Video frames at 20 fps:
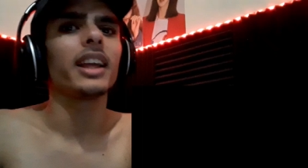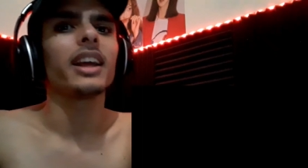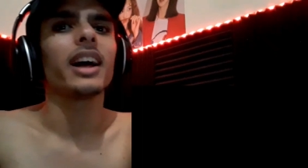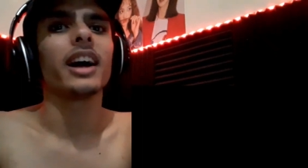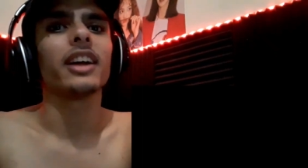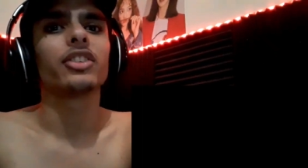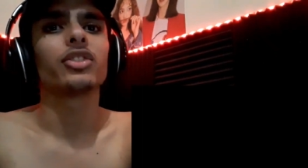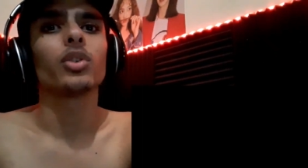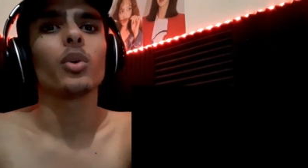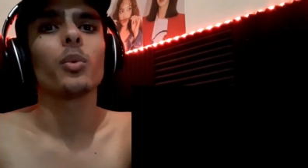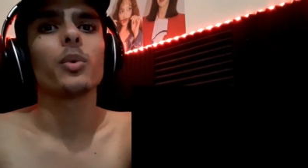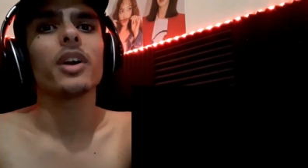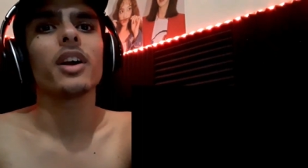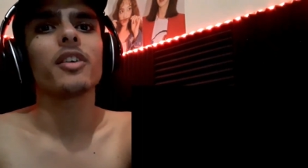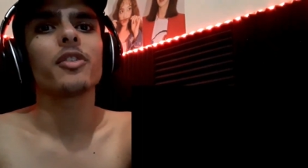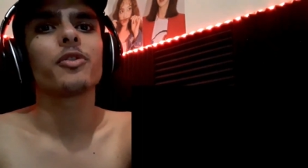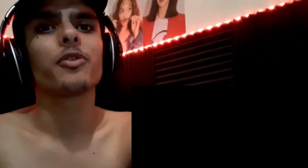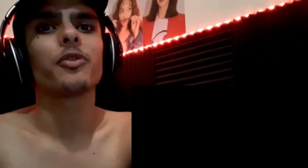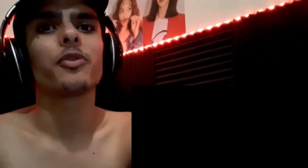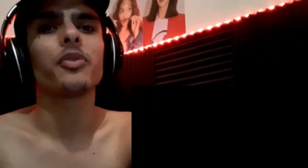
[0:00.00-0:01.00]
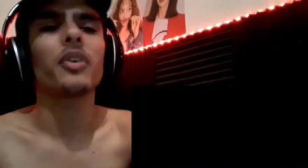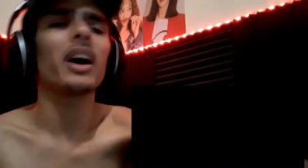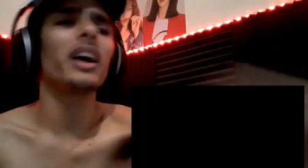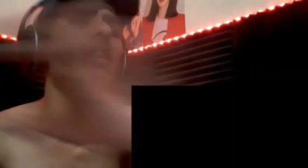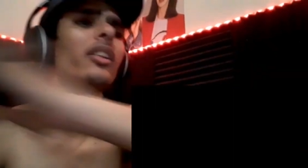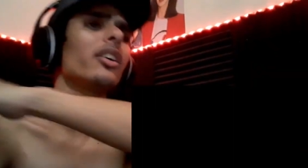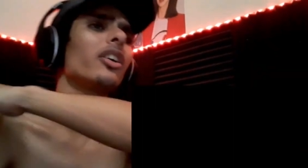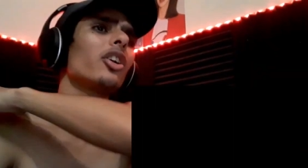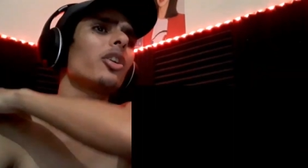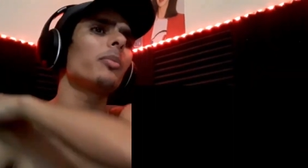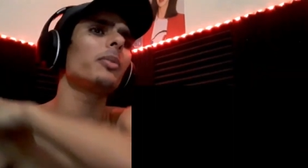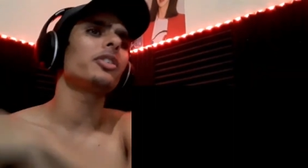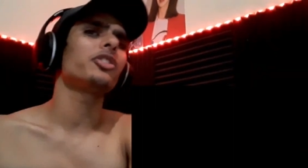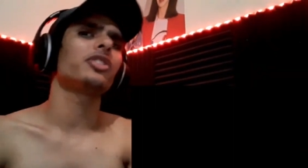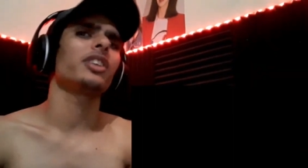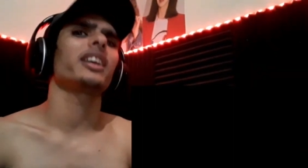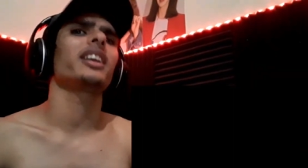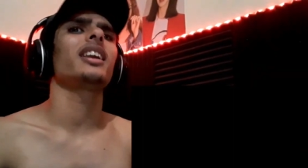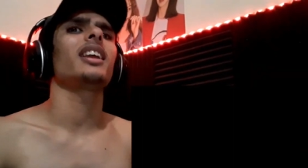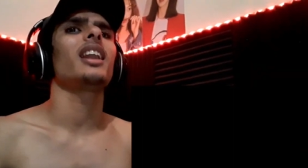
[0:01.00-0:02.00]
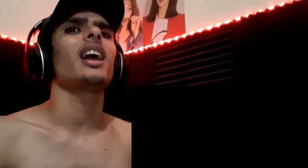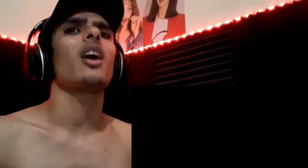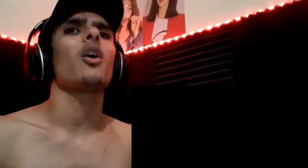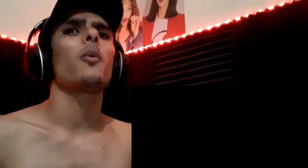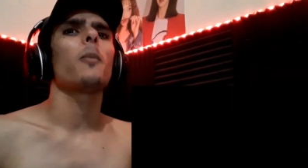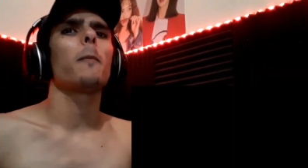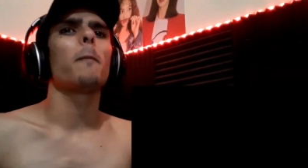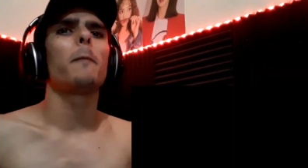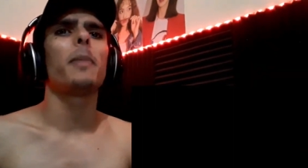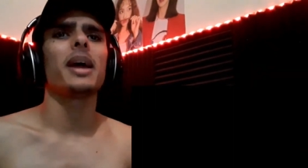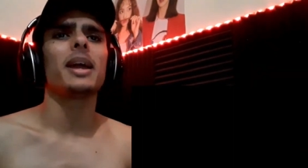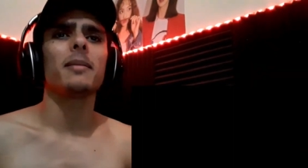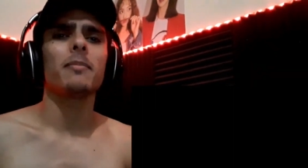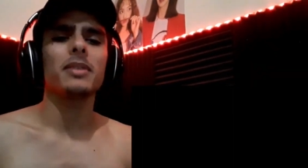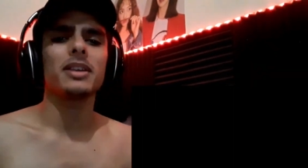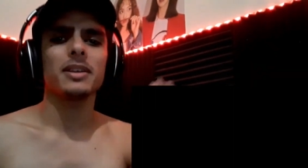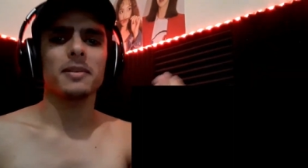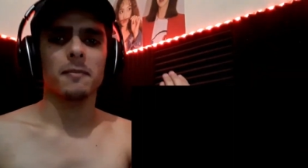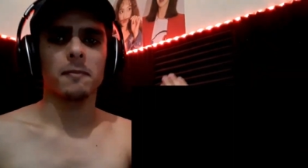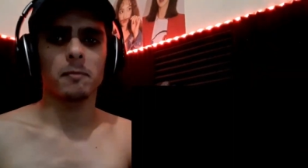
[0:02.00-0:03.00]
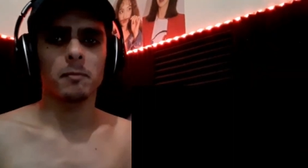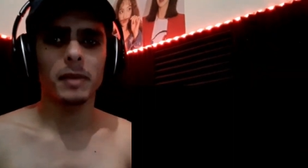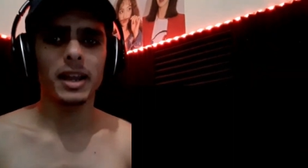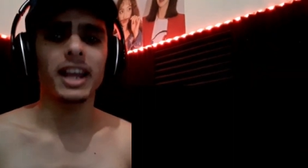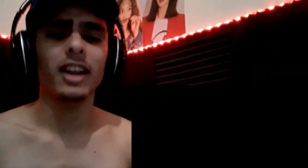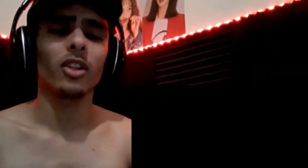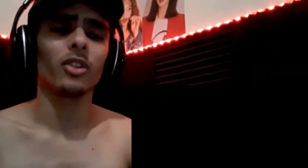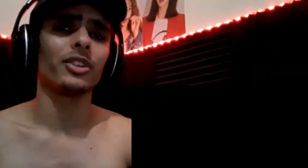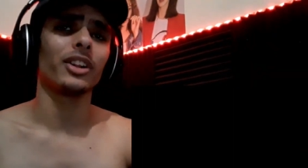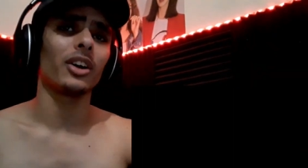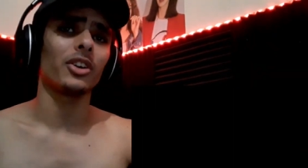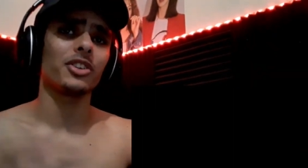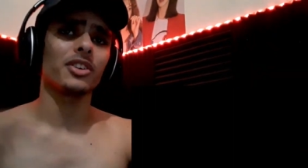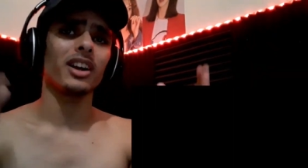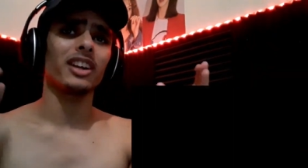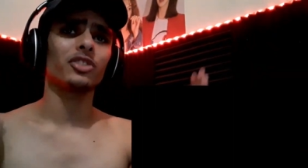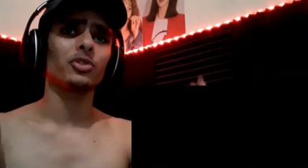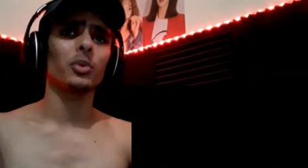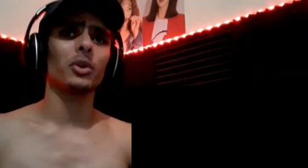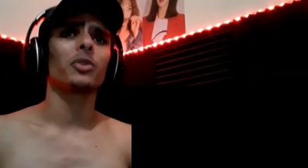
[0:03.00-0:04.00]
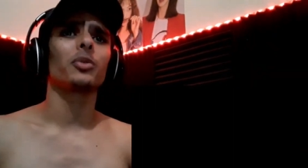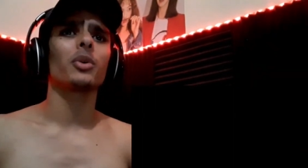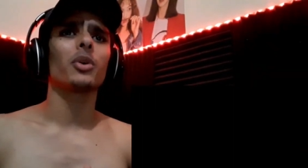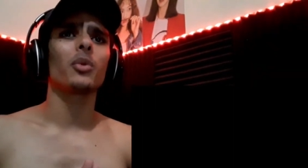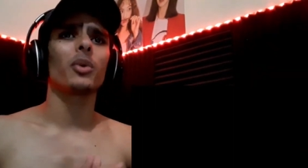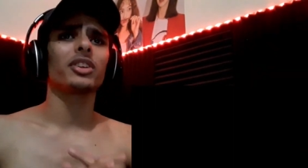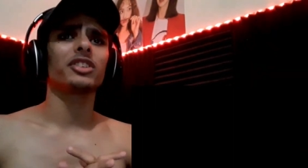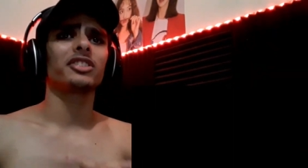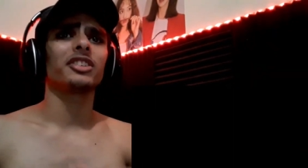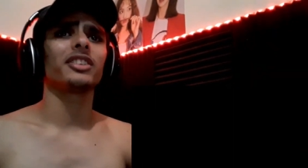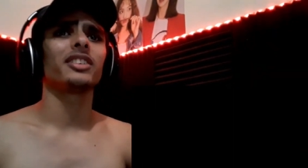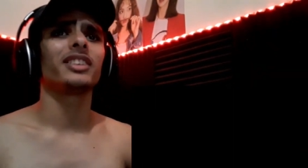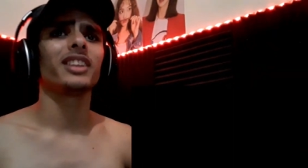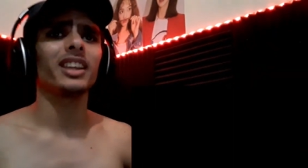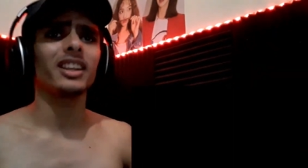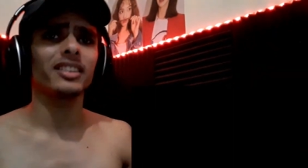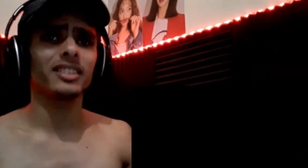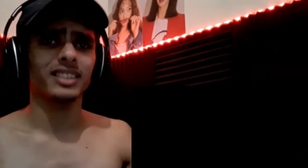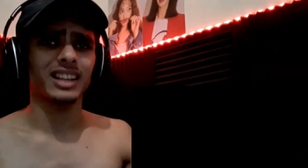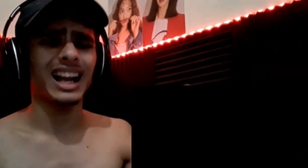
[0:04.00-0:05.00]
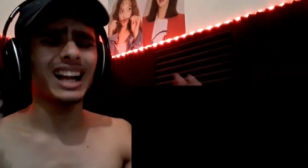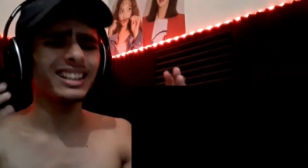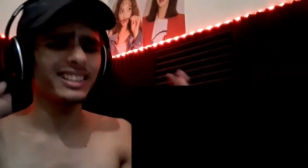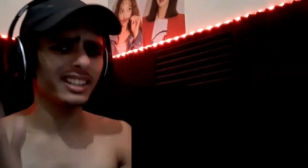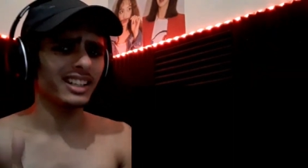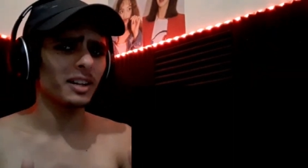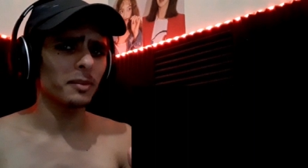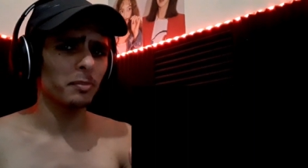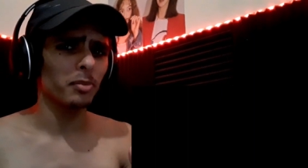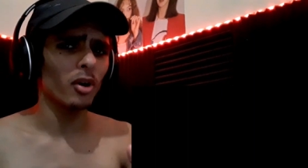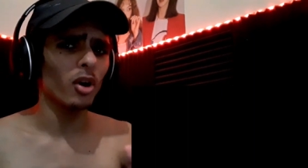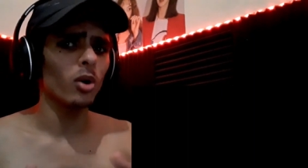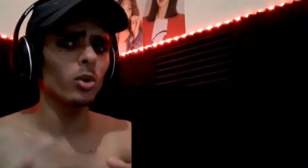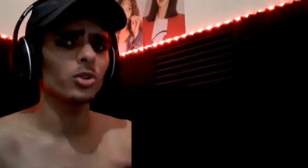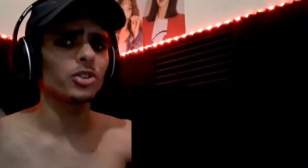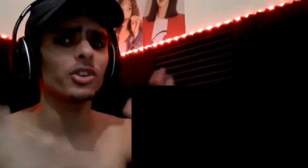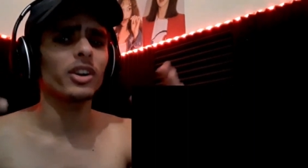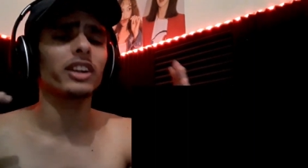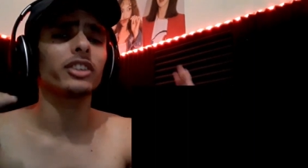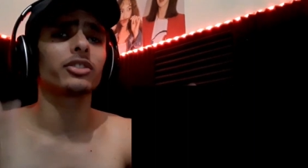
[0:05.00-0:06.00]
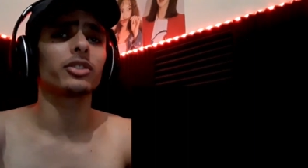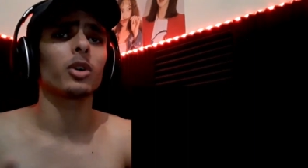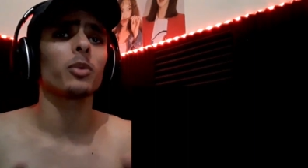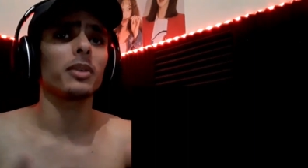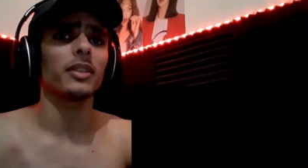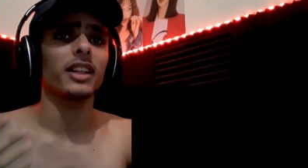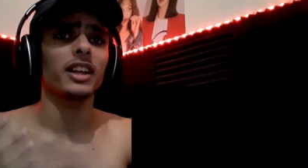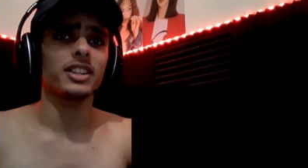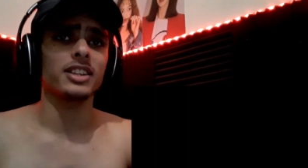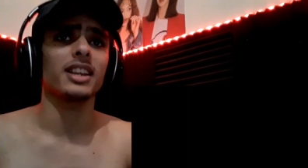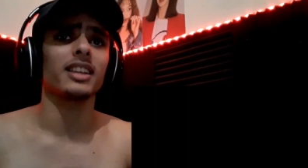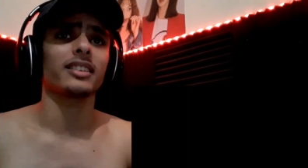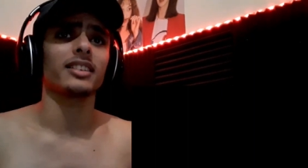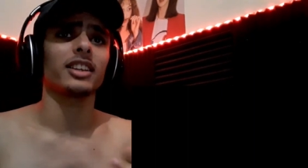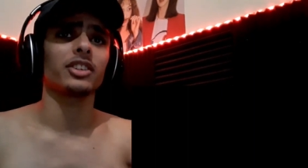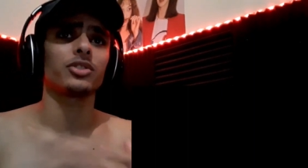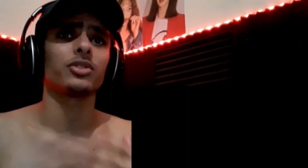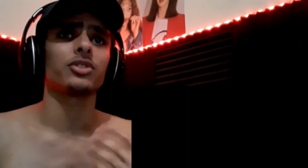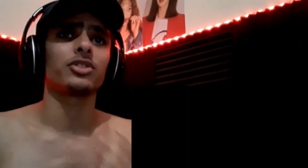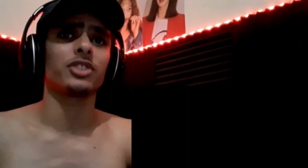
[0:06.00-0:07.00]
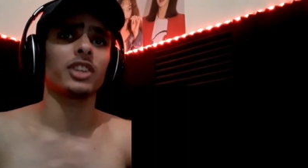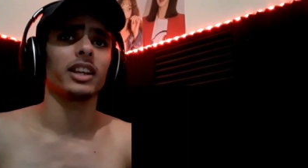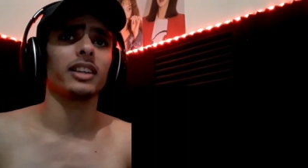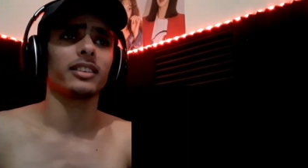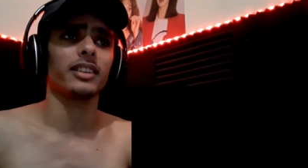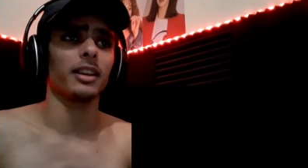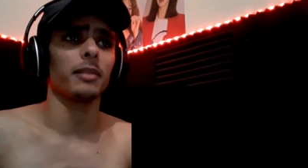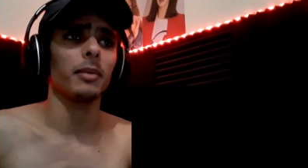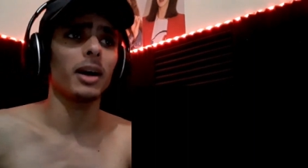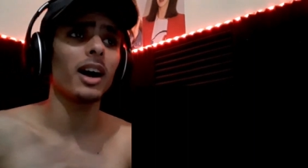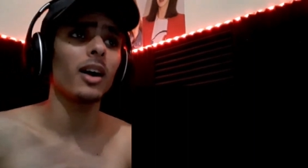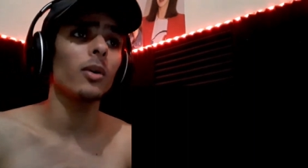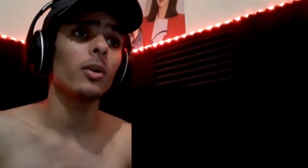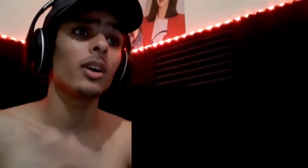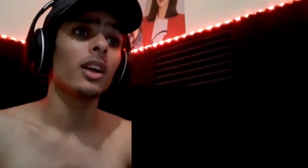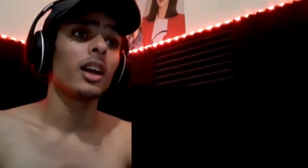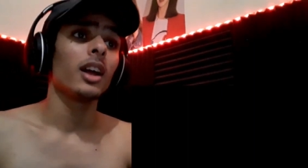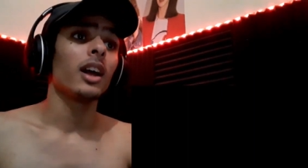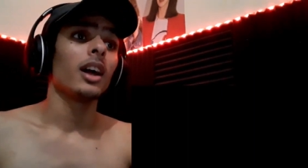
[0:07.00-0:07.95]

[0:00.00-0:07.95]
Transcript: guys, so we are finally going to be checking out BABYMETAL. Now, you guys were requesting this. I did a poll. You guys told me that, yes, I should check them out.